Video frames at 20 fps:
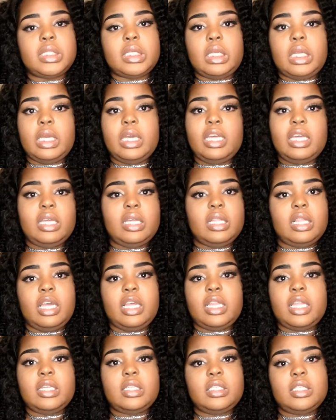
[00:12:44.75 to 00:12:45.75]
yeah,
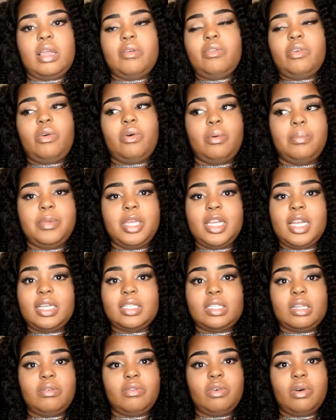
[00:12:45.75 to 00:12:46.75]
like, that's never gonna
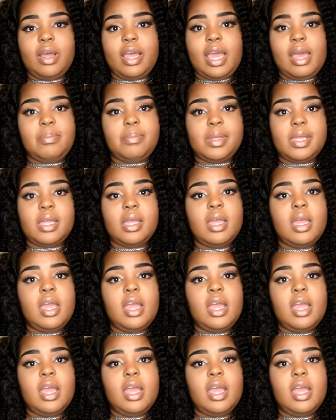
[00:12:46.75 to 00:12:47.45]
happen.